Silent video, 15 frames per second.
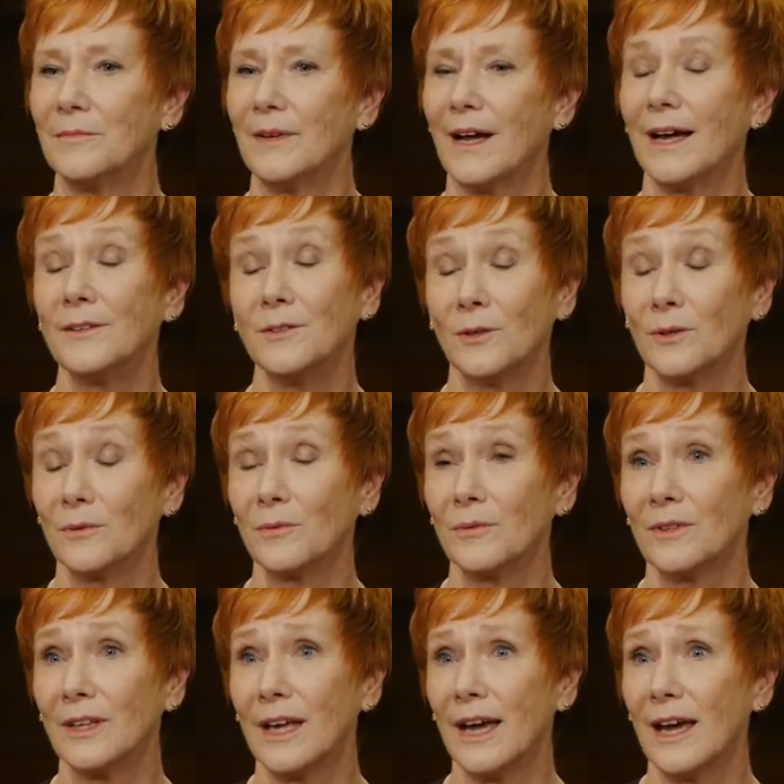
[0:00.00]
I know
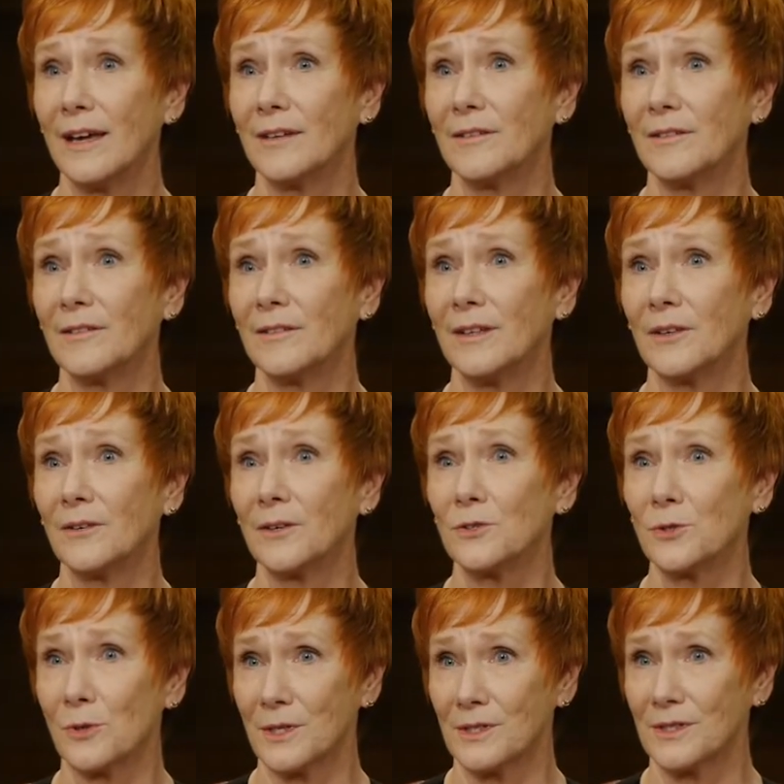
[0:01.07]
that there are
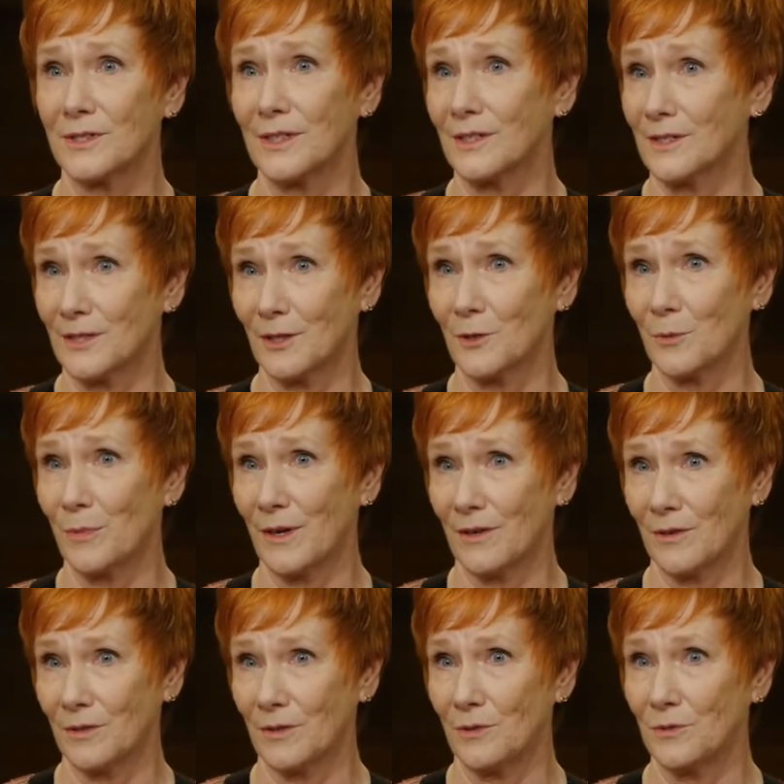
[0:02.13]
choices that a single
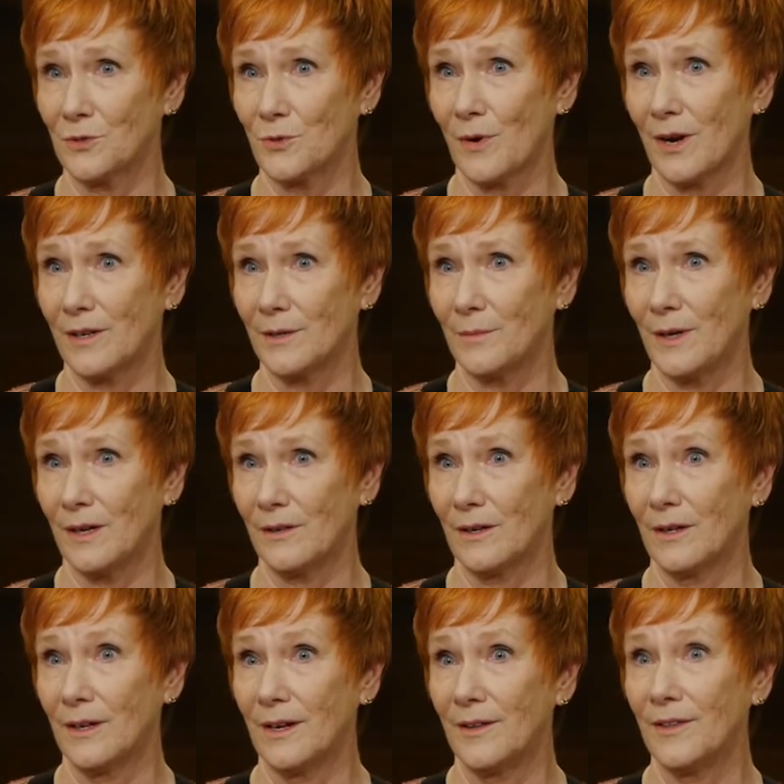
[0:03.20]
parent who's trying to make
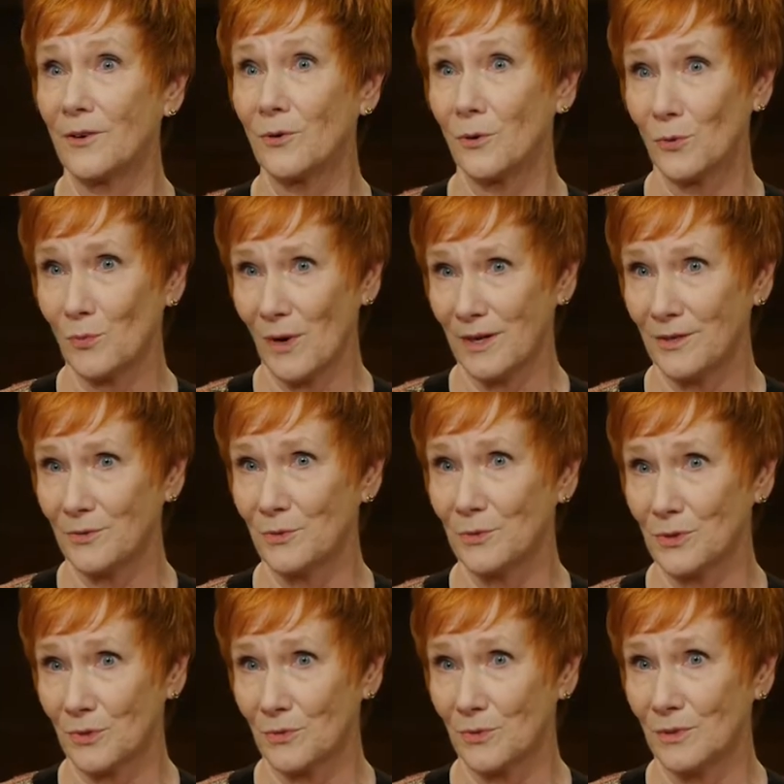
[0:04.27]
their own way through
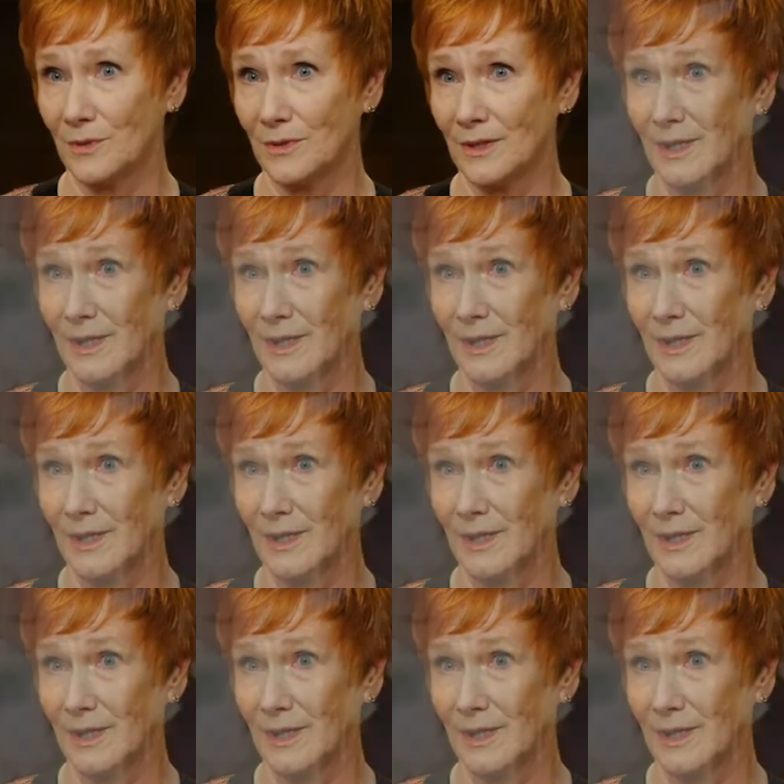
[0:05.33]
school